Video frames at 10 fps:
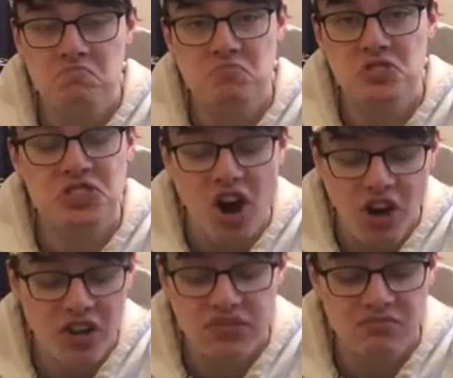
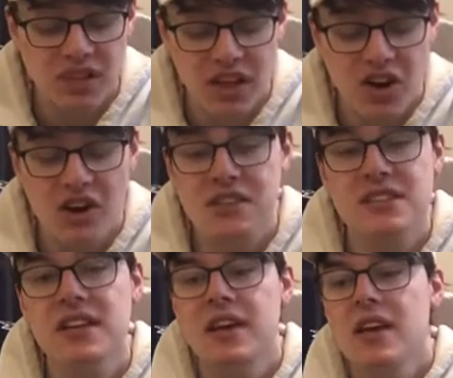Solid, like,
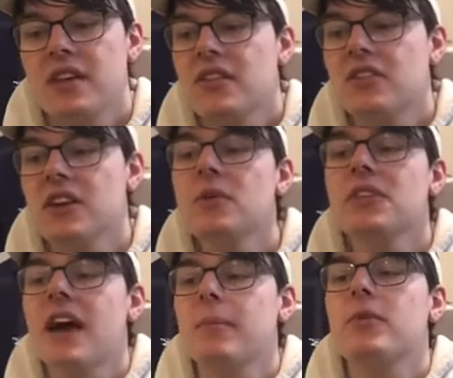honestly. The thing with
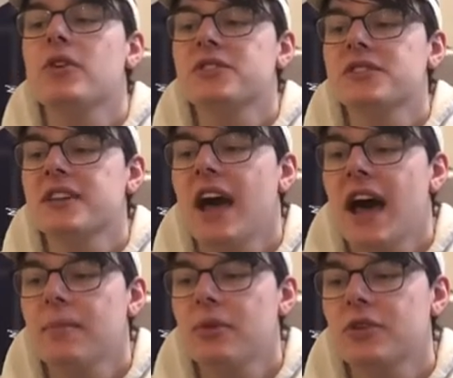Adam Brooks is that
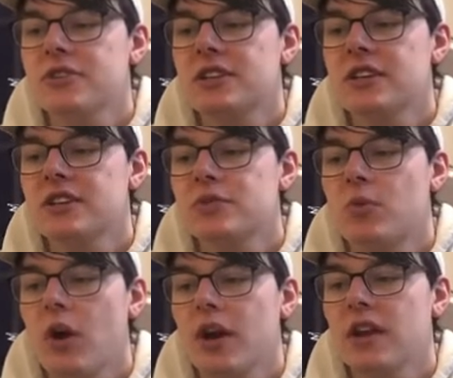Adam Brooks is
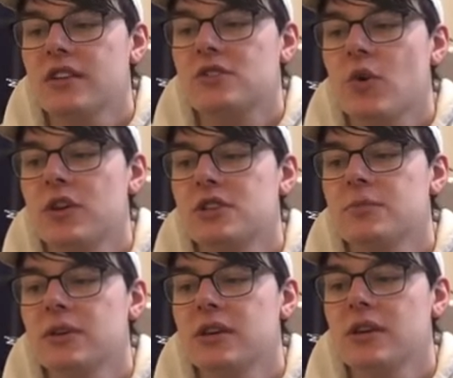what is going to
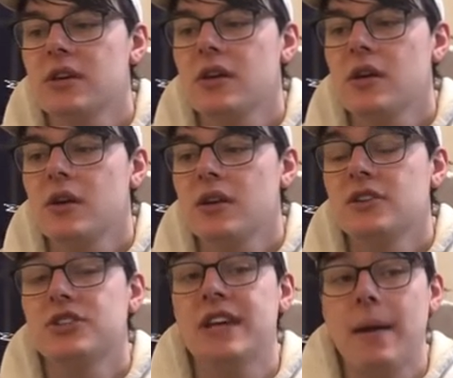be
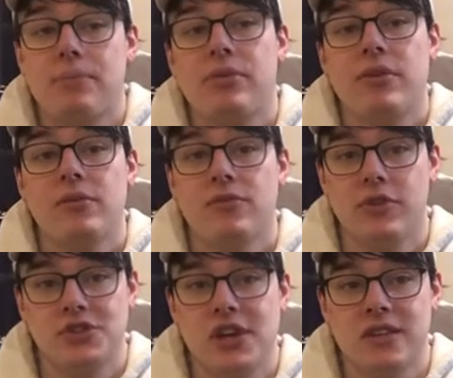depth for
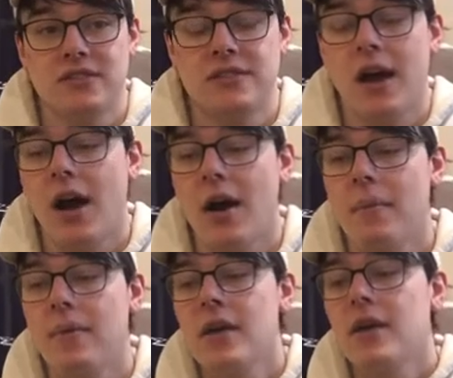the Jets.
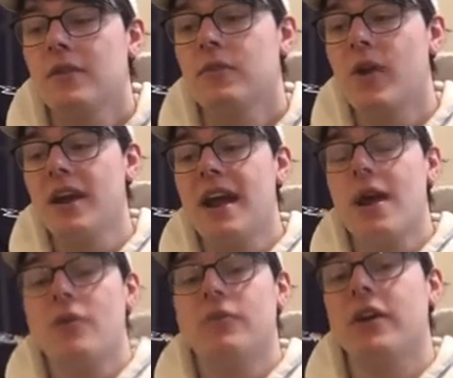Right
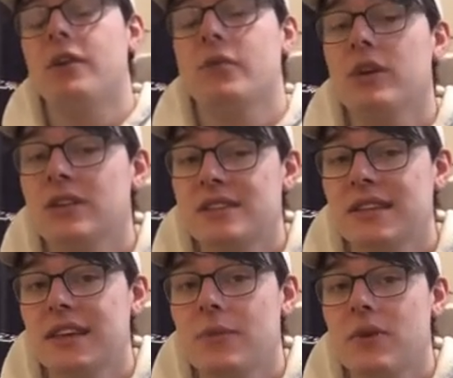now, very
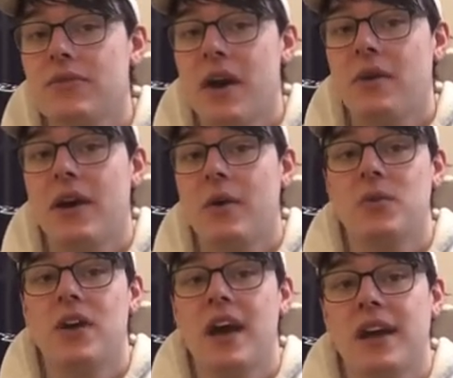recently, we found
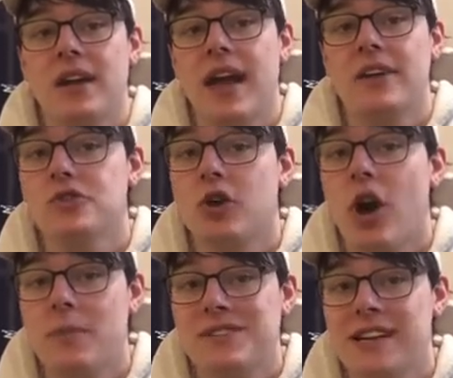out that Andrew
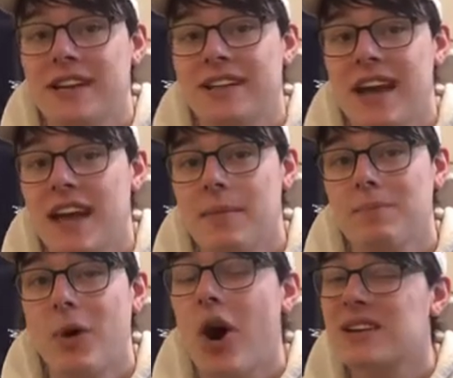Kopp is day-to-day and
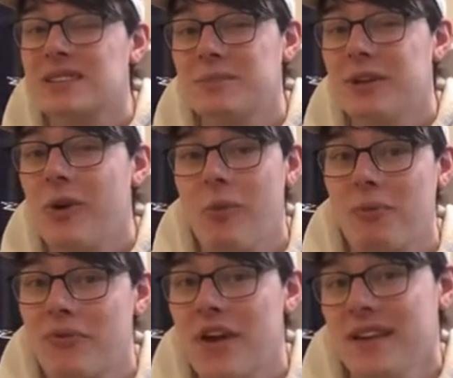possibly Cole
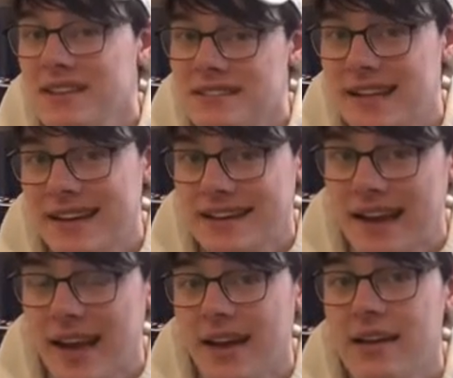Perfetti is
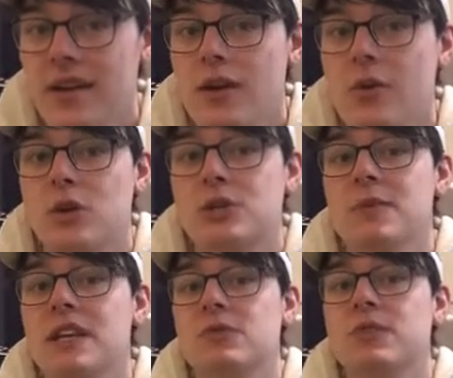day-to-day, which
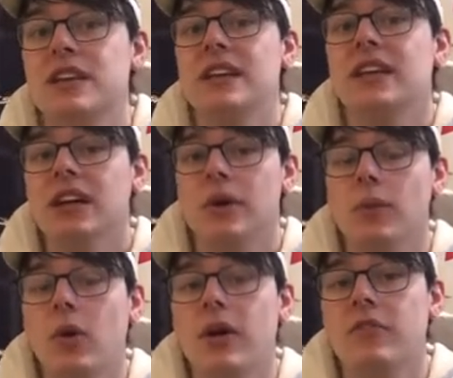means we need a little
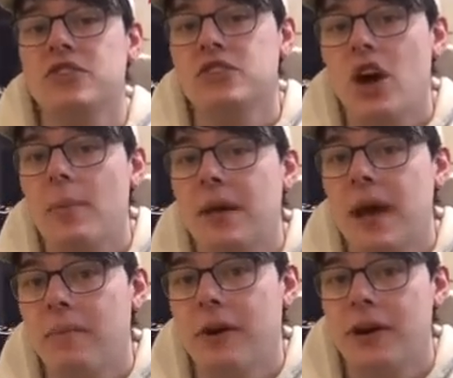more of a
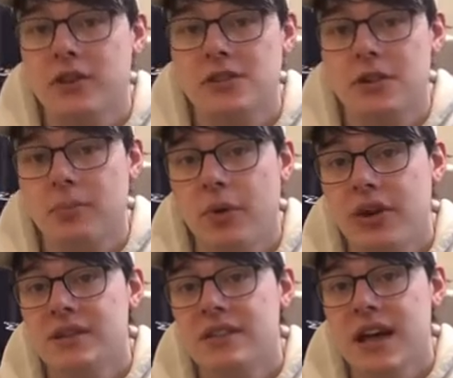stopgap player to put
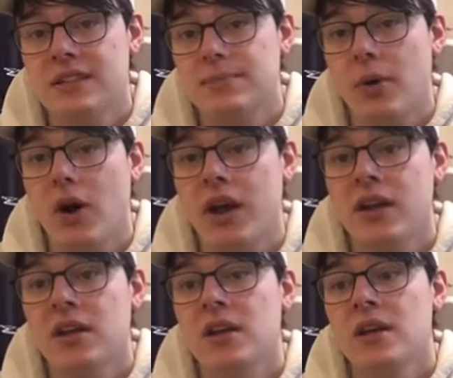into that spot
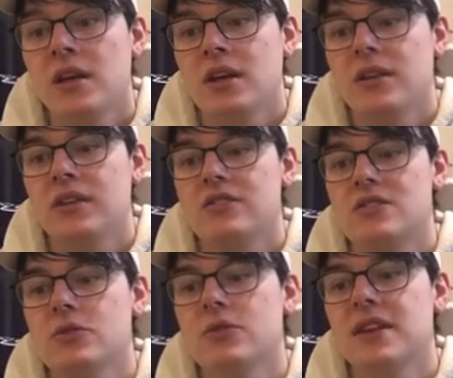
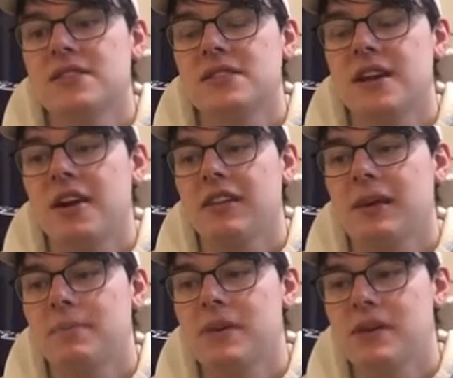to
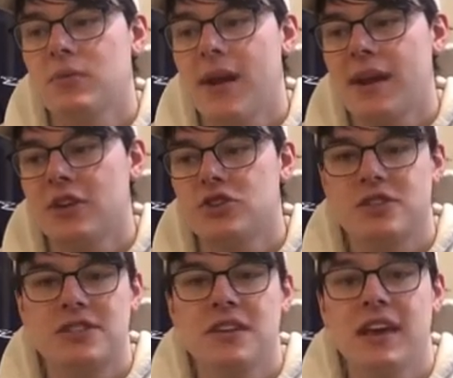necessarily be ready
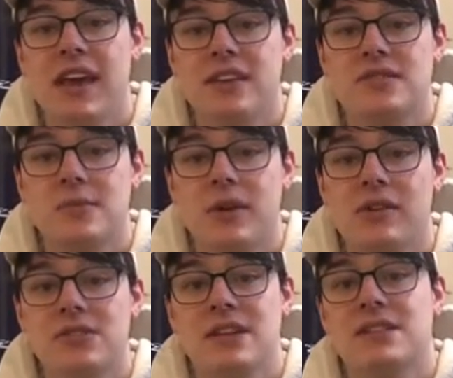just in case someone else gets